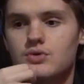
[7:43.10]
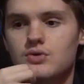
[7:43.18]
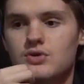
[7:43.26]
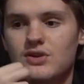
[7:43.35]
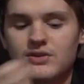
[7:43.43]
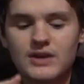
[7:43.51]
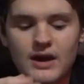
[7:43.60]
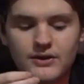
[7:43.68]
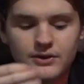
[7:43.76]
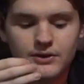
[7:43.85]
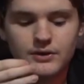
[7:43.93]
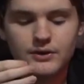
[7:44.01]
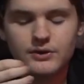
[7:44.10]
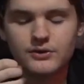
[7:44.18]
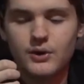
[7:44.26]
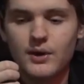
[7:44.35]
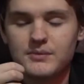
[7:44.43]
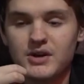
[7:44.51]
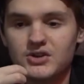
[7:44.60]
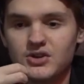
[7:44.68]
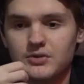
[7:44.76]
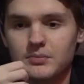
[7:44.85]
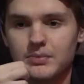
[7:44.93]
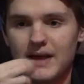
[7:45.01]
discuss. So I'm not
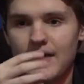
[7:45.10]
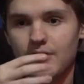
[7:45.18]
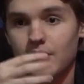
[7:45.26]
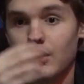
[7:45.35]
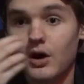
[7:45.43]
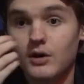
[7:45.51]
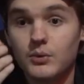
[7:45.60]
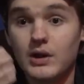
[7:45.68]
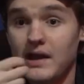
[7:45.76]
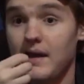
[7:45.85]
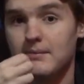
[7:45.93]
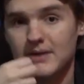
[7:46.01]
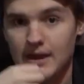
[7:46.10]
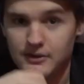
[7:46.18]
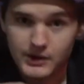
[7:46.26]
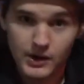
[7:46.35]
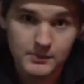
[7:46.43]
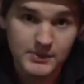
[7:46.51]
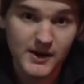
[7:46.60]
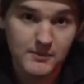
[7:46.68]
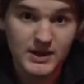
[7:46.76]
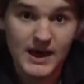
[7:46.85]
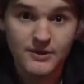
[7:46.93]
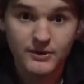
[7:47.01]
just blathering on. Well, I am blathering on, but I'm
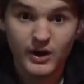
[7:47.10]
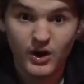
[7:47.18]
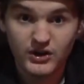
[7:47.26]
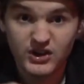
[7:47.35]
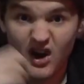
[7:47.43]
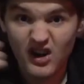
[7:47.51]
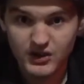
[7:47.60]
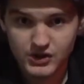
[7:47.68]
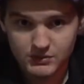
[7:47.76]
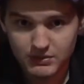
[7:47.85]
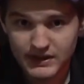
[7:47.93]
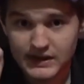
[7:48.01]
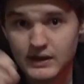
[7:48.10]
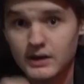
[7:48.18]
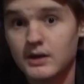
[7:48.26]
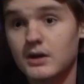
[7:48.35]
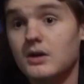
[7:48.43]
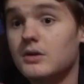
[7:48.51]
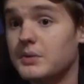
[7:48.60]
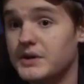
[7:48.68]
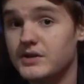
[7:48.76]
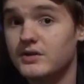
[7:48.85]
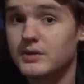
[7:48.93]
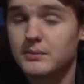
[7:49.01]
blathering on knowledgeably,
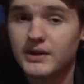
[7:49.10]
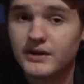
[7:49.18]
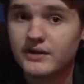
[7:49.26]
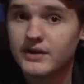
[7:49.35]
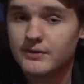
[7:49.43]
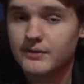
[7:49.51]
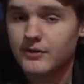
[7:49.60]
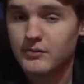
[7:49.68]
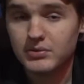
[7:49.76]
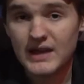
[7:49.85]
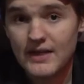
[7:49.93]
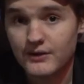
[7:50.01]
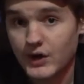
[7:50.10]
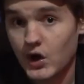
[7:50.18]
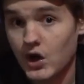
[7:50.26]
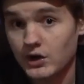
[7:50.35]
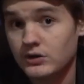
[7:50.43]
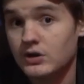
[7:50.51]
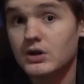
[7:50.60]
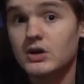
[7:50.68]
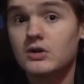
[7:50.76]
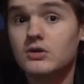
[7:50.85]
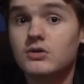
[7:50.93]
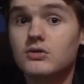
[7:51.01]
which is completely different from blathering on
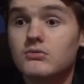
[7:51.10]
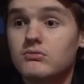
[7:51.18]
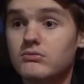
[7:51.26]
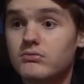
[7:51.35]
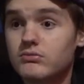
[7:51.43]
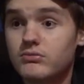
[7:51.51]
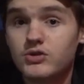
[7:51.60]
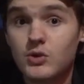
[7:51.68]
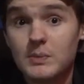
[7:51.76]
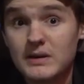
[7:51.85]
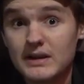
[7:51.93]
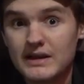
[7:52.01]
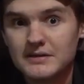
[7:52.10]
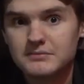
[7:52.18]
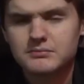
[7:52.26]
stupidly.